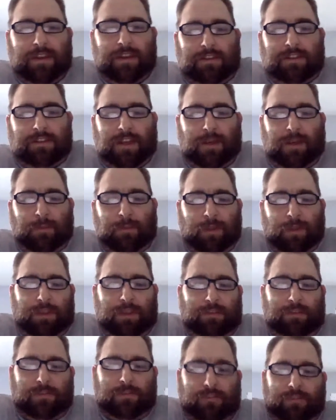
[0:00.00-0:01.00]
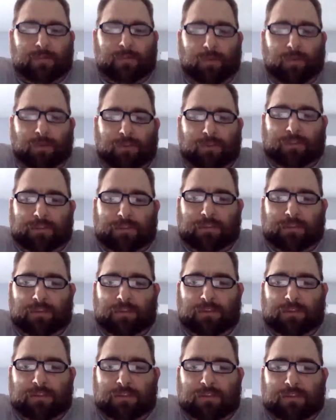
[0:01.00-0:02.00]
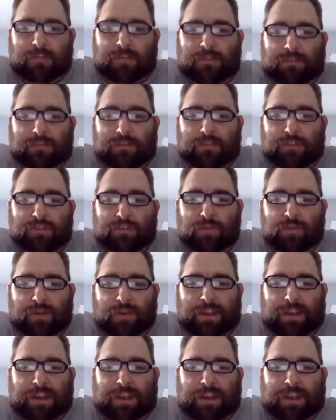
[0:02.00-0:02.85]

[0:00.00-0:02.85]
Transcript: double. It scores Choi.